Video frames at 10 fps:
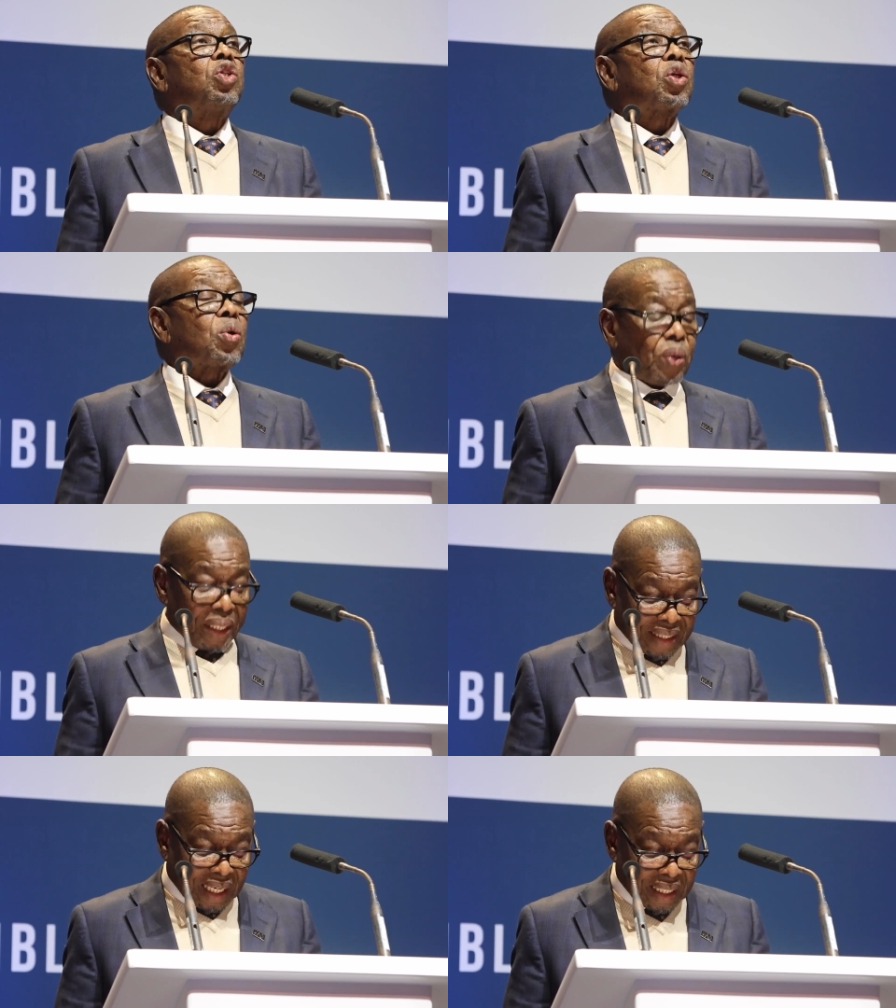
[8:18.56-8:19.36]
through
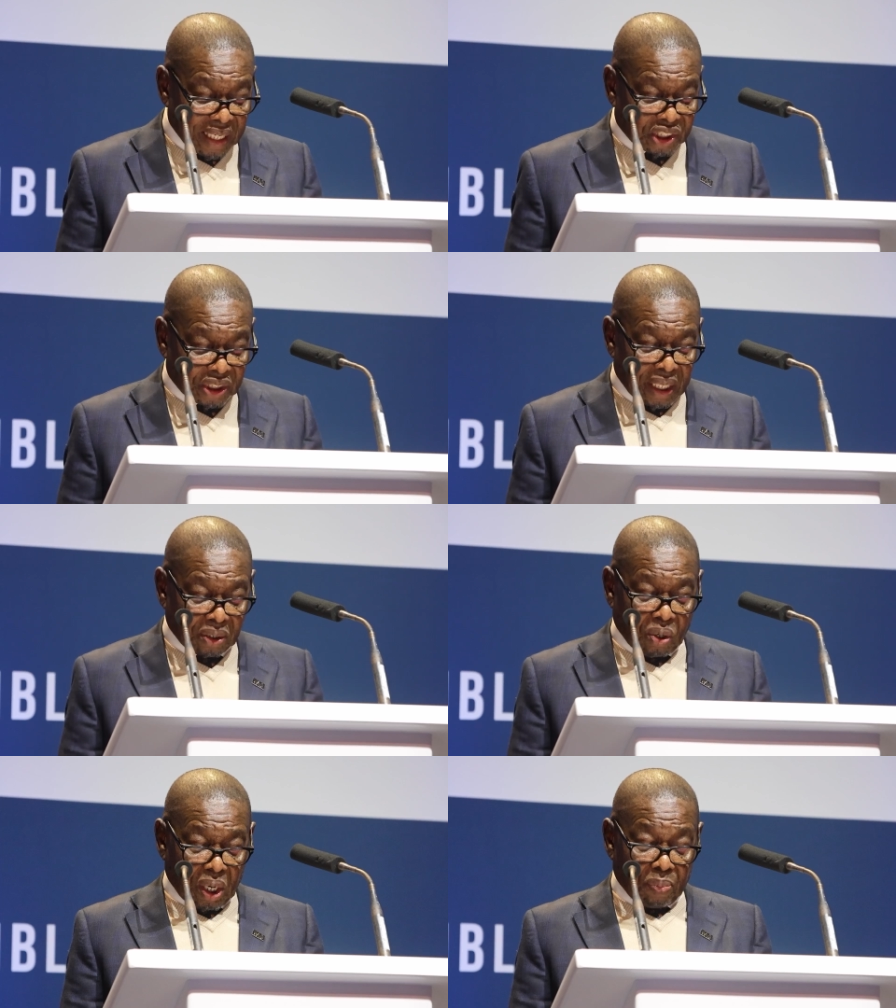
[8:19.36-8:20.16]
international
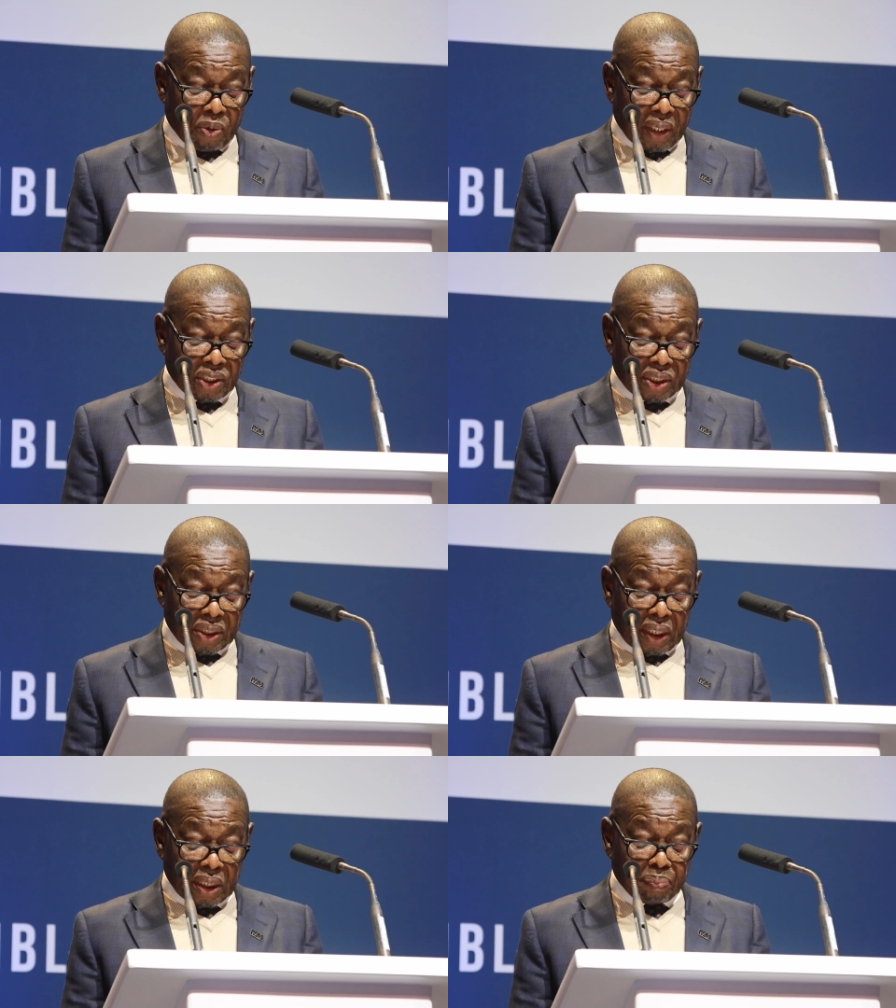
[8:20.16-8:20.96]

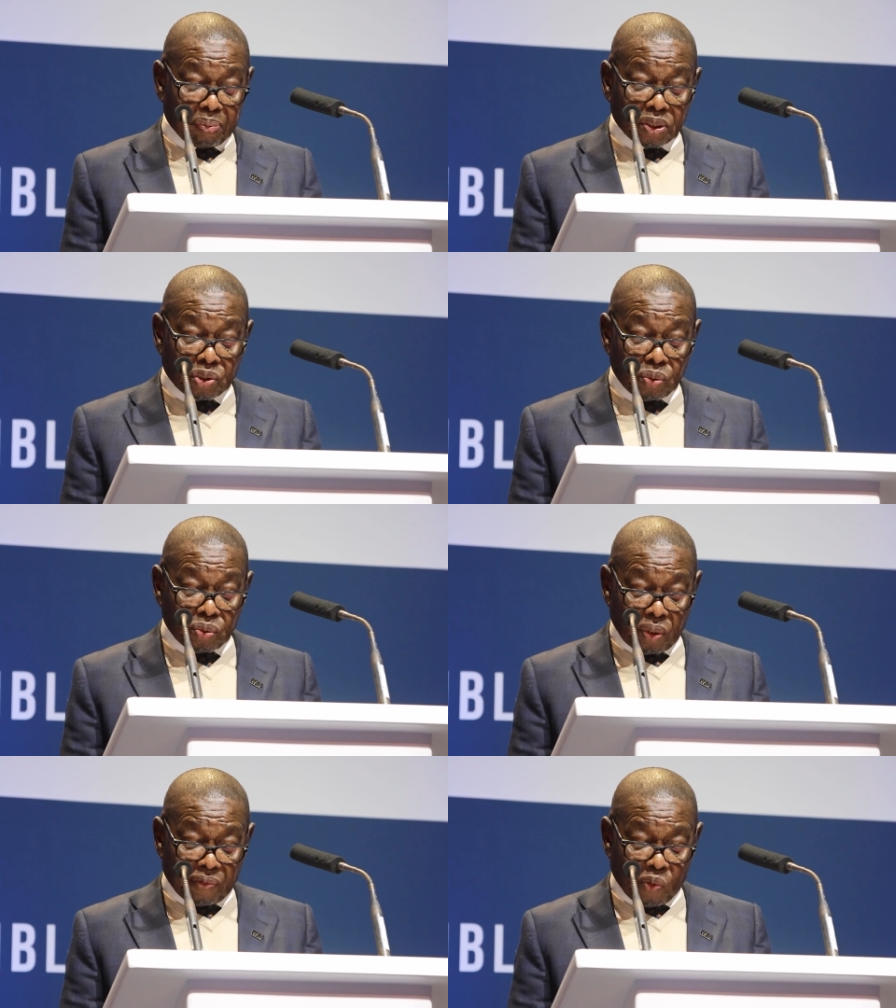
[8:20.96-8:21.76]
collaborations and the
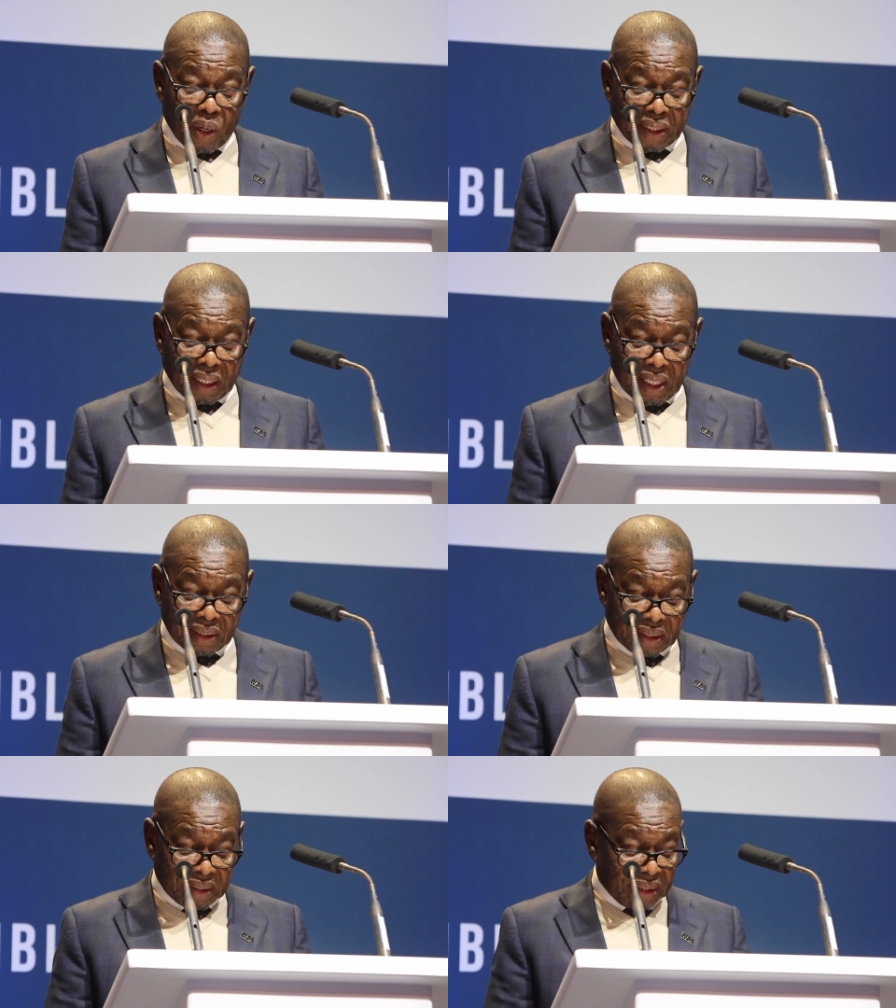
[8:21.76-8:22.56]
pursuit of
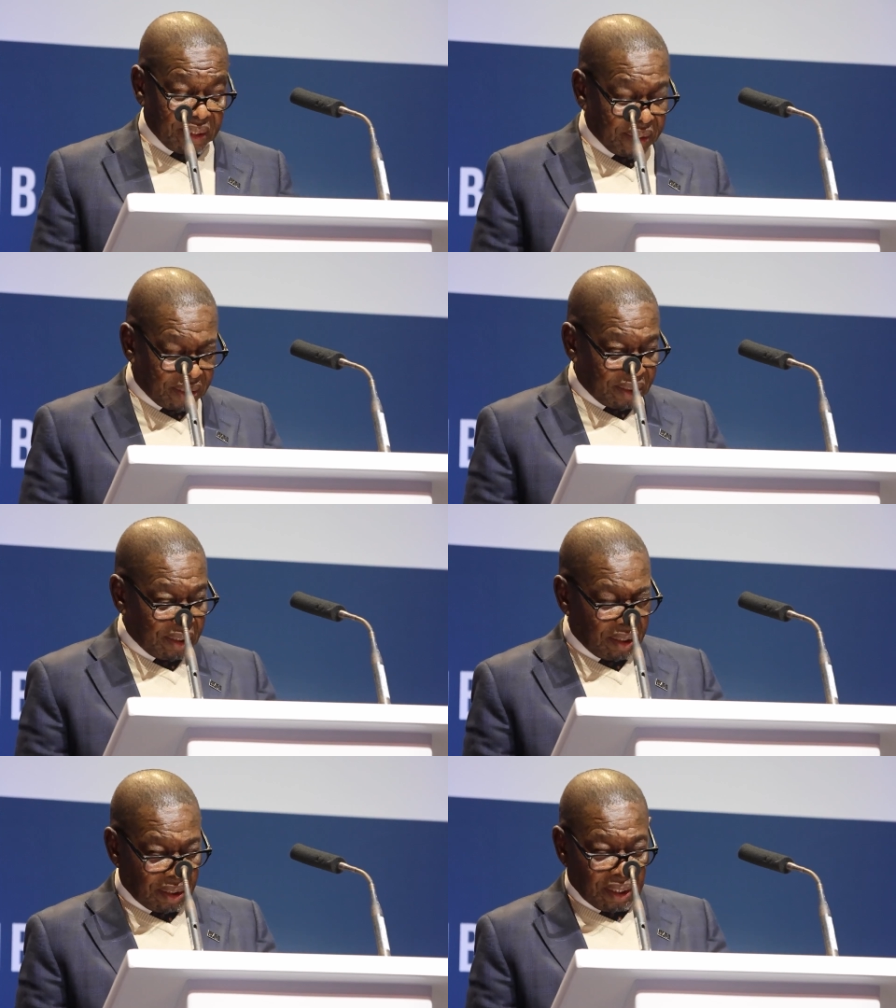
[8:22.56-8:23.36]
world-class research,
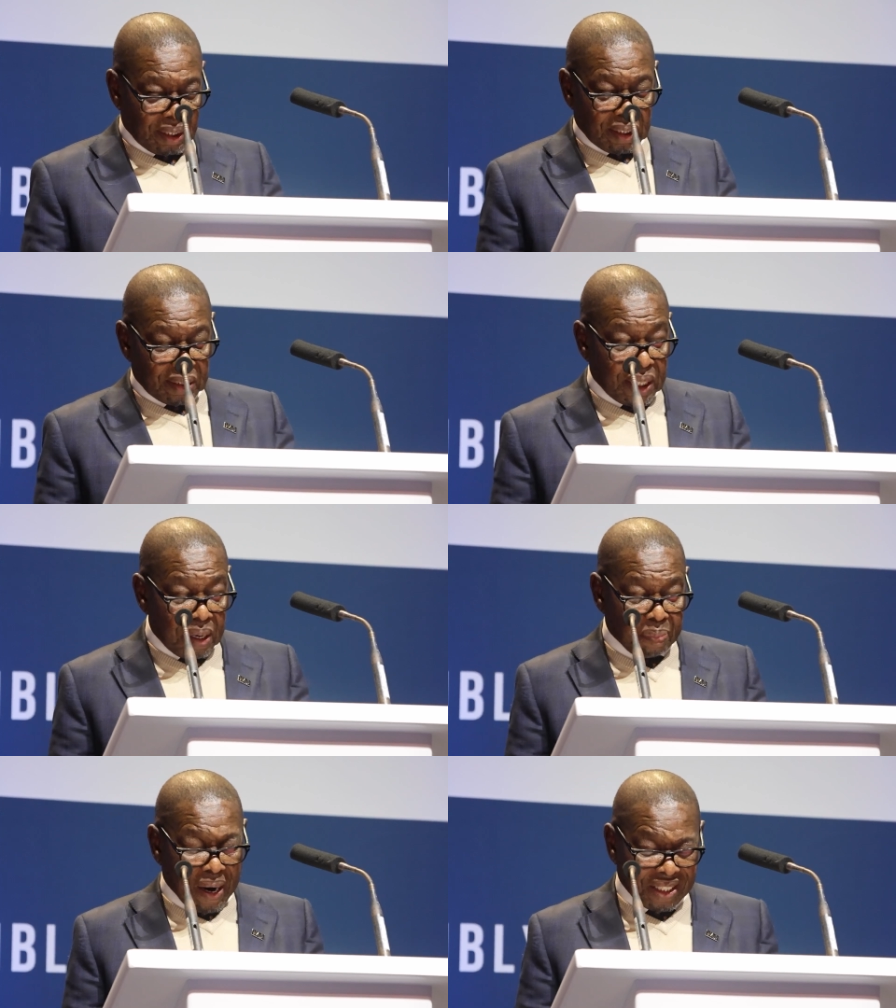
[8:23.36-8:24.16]

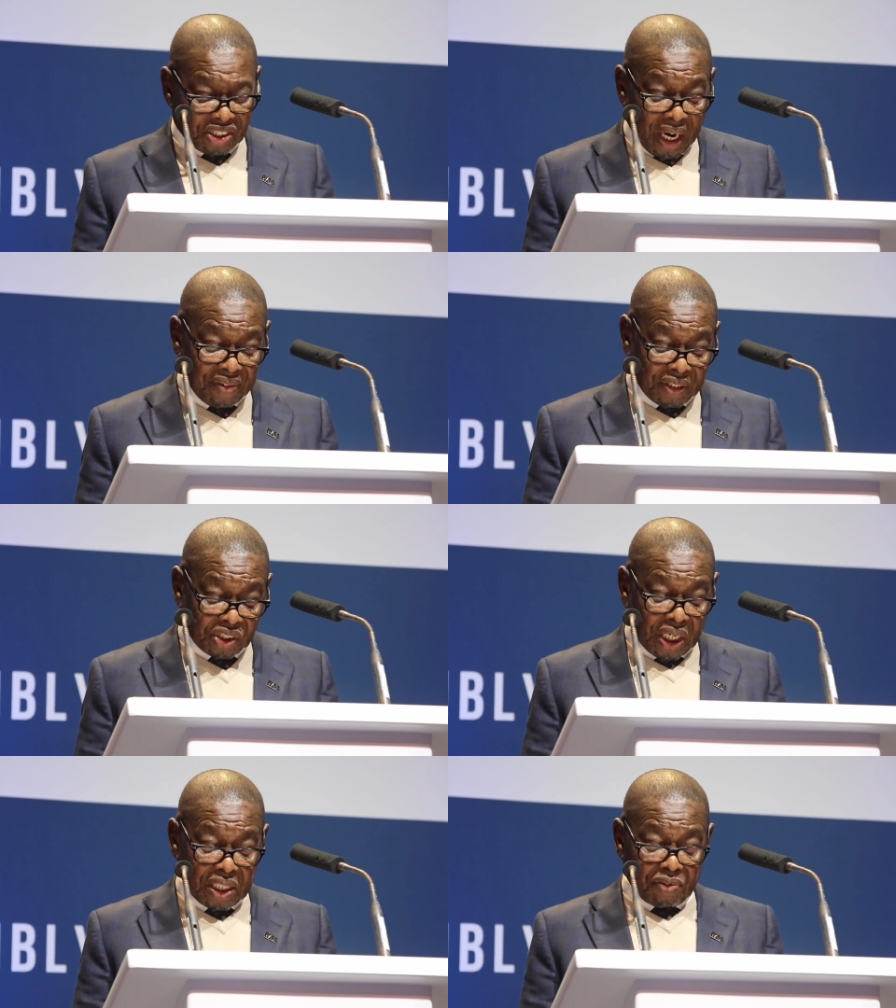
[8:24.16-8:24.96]
thereby
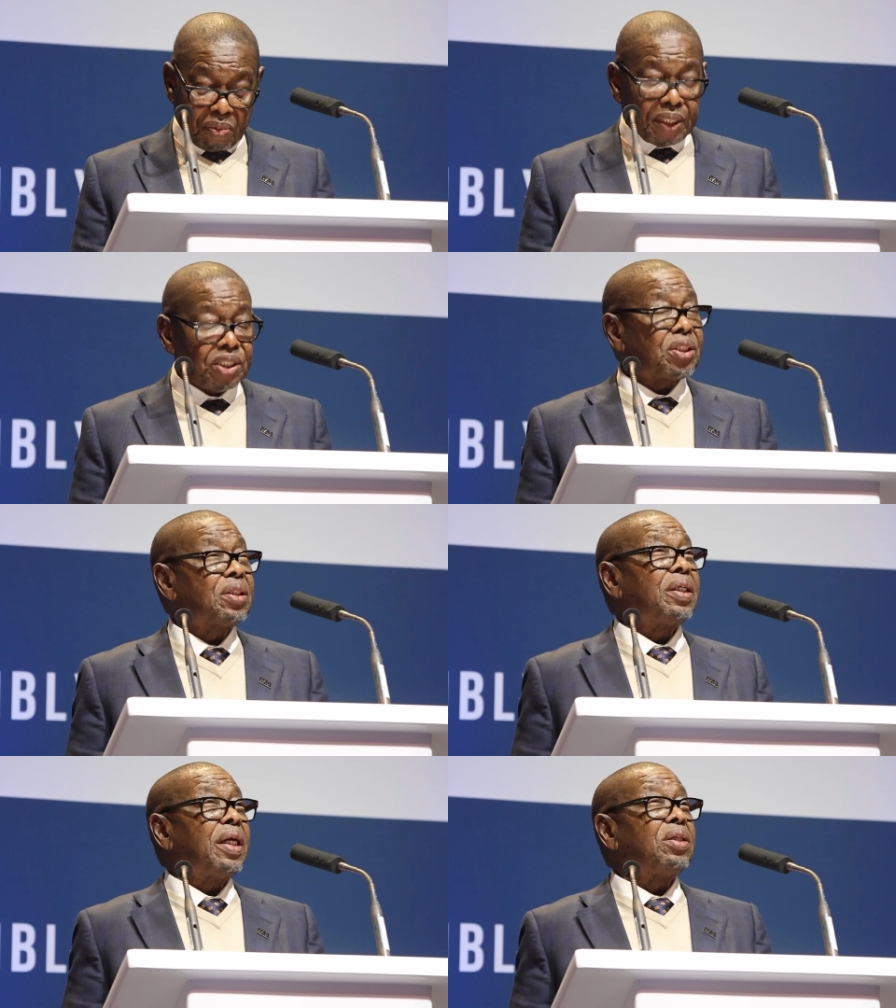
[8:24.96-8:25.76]
driving
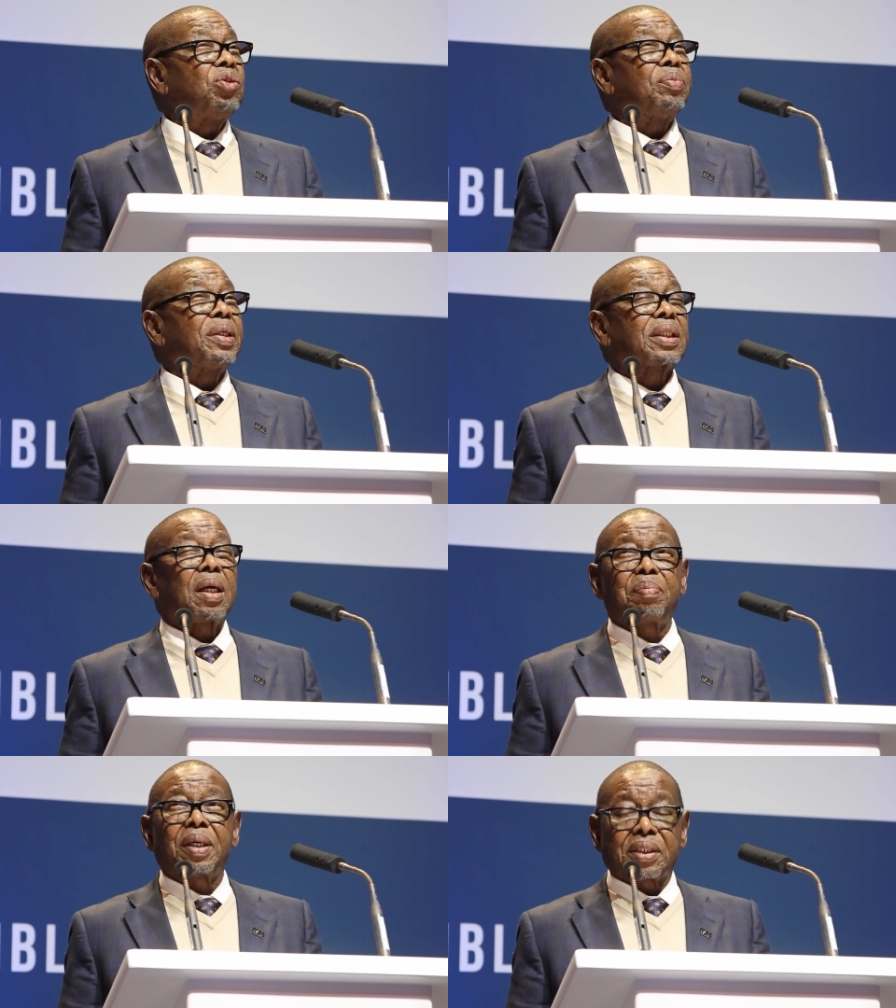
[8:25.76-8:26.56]
transformation and human
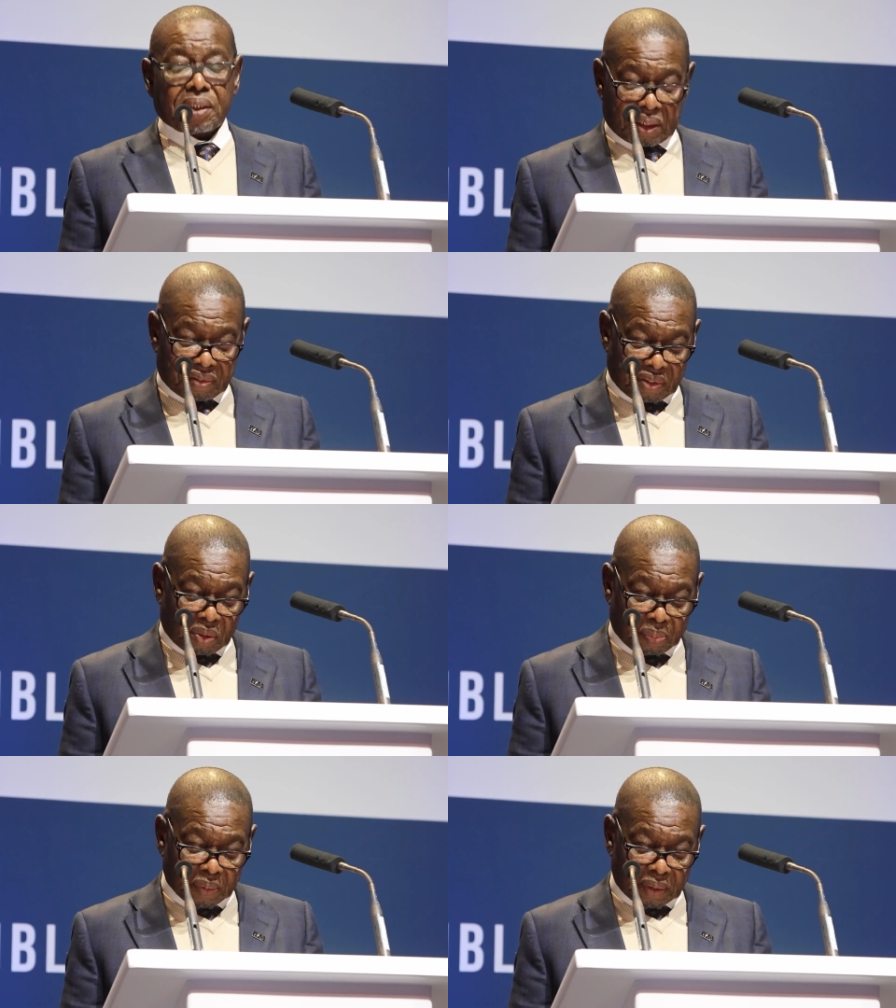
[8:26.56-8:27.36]
capacity
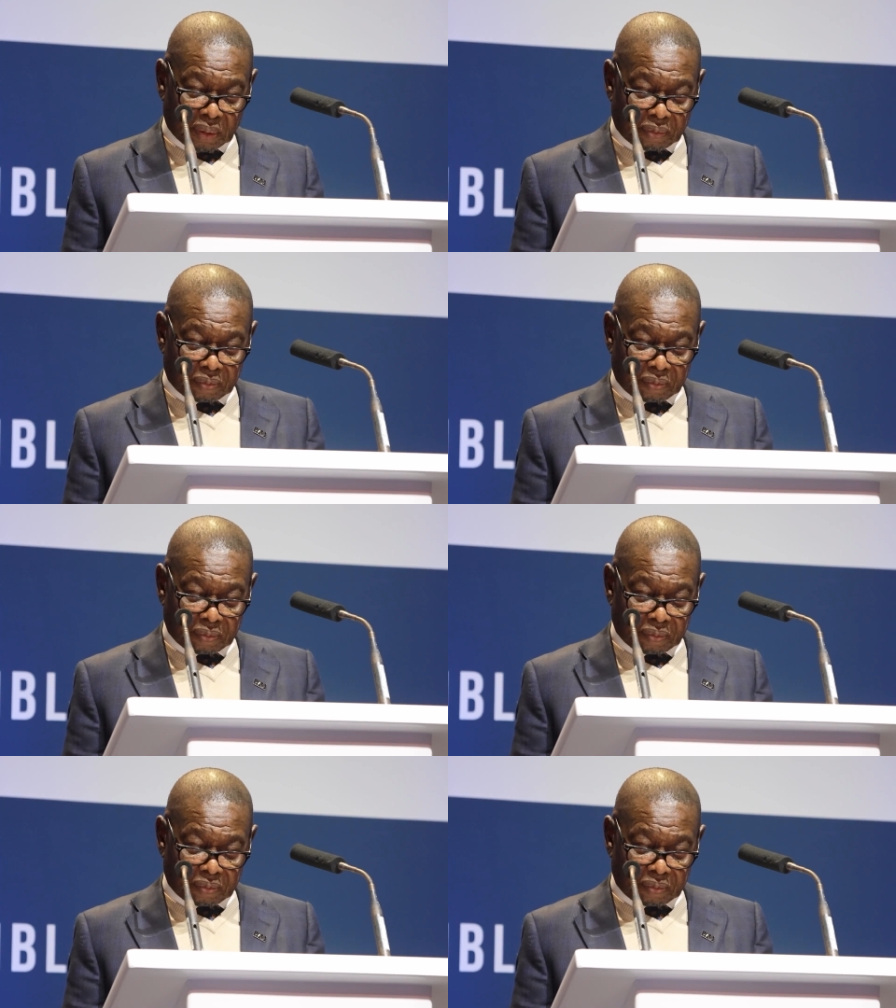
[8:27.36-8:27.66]
development.